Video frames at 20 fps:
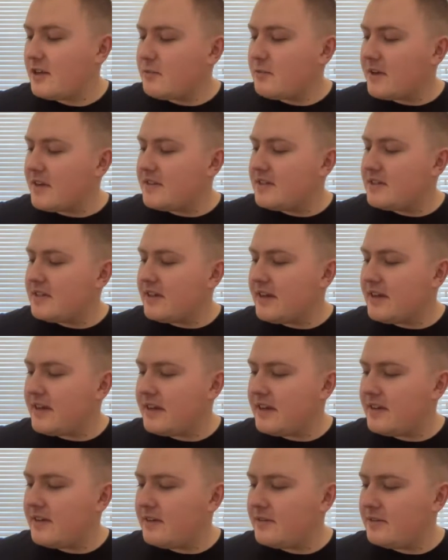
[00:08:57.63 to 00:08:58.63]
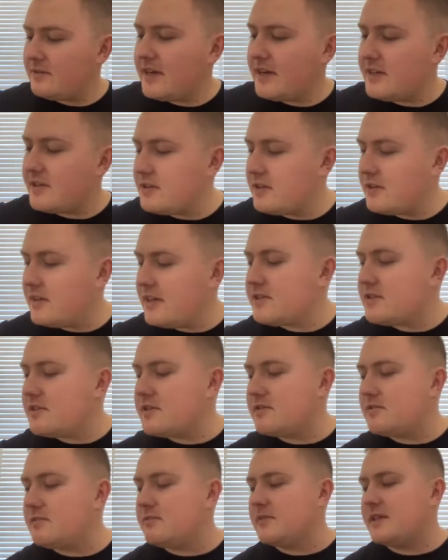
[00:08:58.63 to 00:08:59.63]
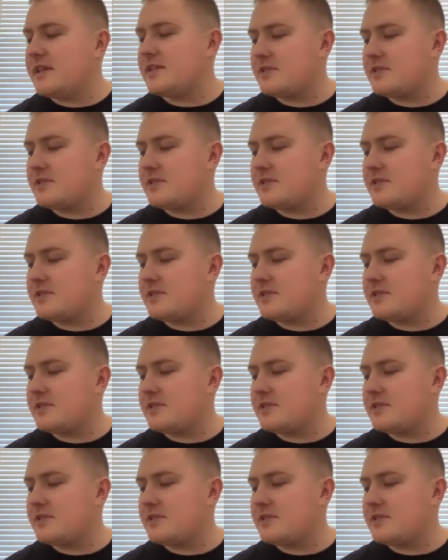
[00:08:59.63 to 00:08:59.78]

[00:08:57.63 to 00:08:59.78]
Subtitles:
But right, so let's